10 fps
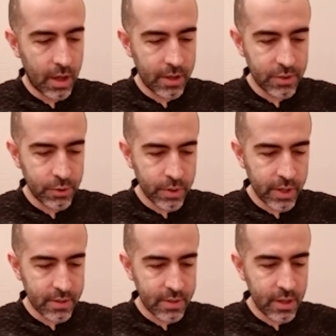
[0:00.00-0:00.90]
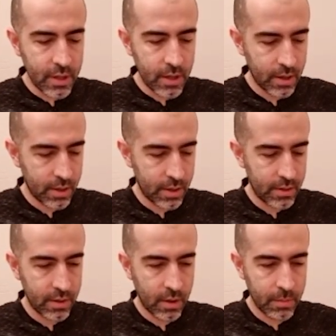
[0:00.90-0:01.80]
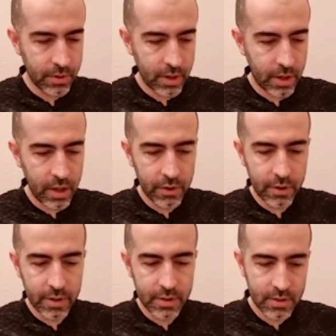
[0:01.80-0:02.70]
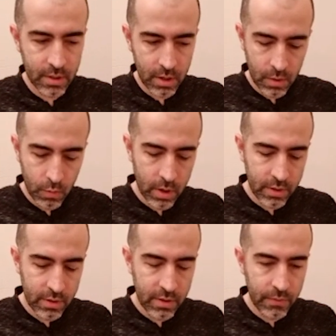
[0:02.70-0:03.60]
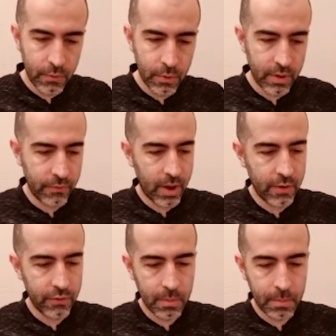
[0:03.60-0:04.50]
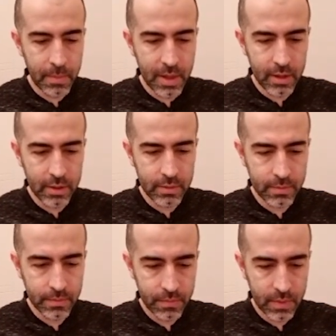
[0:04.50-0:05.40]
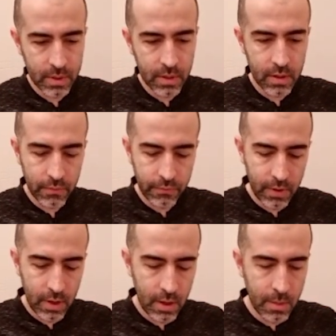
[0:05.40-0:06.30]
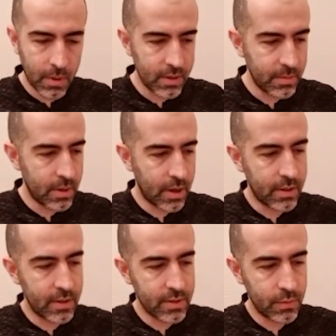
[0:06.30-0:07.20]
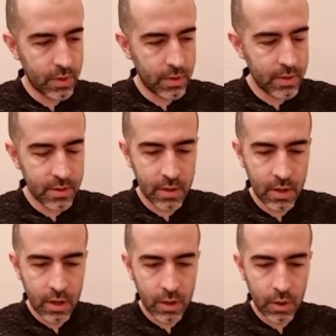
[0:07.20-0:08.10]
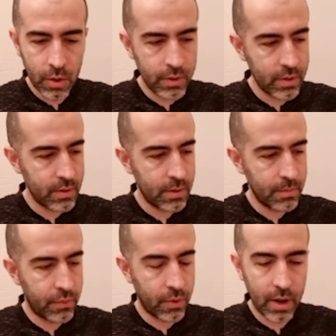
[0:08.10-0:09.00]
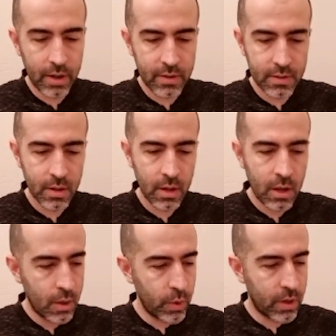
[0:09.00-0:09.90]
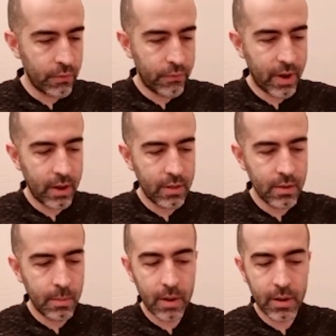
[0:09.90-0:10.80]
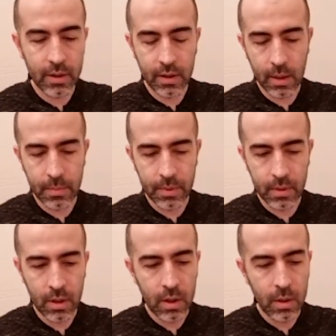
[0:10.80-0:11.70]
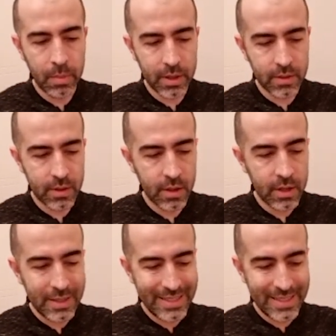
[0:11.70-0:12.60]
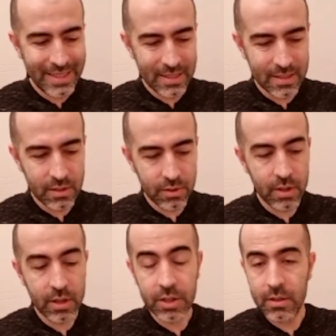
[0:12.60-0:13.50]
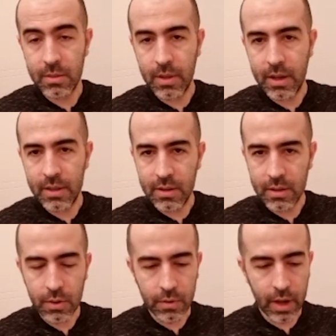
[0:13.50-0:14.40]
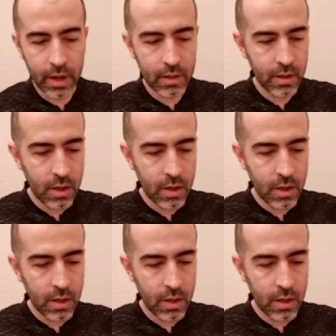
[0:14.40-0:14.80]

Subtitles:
As you can see, the number here is 145 million. If we multiply this with this current price, we can find the market cap. But since the circulation supply is not correct,